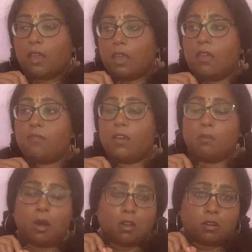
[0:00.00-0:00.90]
If
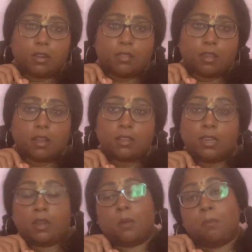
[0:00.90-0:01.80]
I'm hungry, then I'll
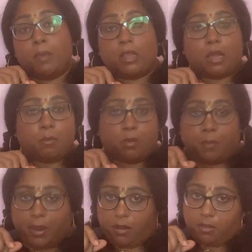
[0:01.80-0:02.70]
eat a meal I
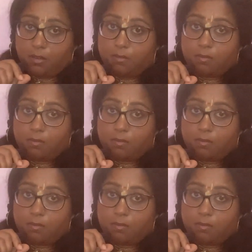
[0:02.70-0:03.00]
prepared.